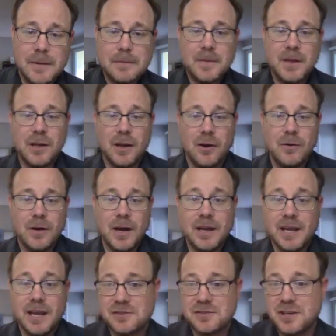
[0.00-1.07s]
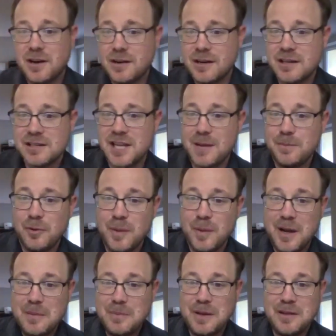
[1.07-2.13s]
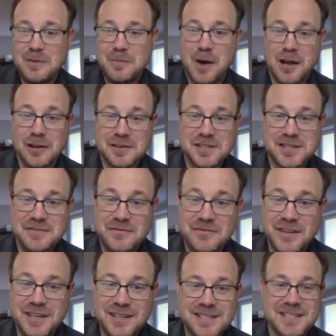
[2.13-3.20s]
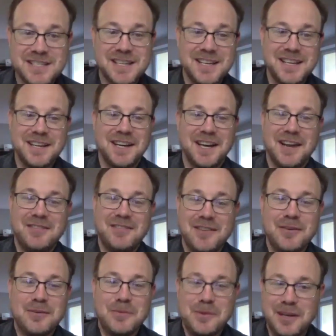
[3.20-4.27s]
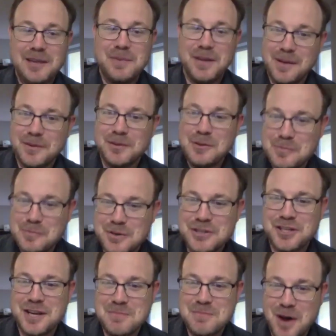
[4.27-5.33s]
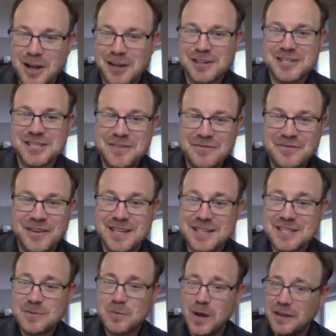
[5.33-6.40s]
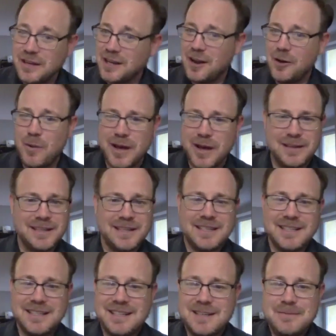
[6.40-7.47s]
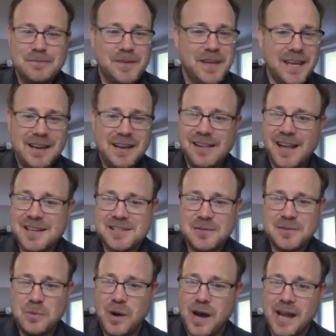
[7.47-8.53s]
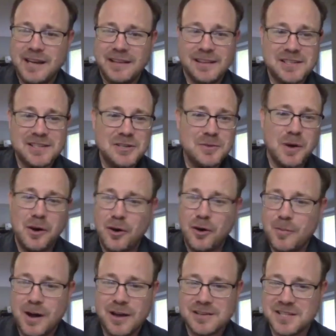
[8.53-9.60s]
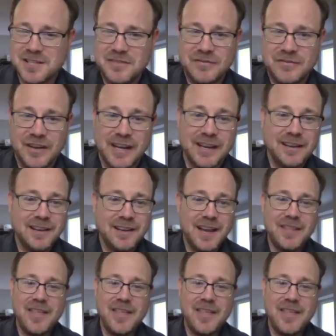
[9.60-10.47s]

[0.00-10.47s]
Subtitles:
an esoteric example might be the Mahler symphonies. I've never really been able to appreciate Mahler symphonies. Well, you know what? Get a glass of wine and listen to a whole Mahler symphony. And then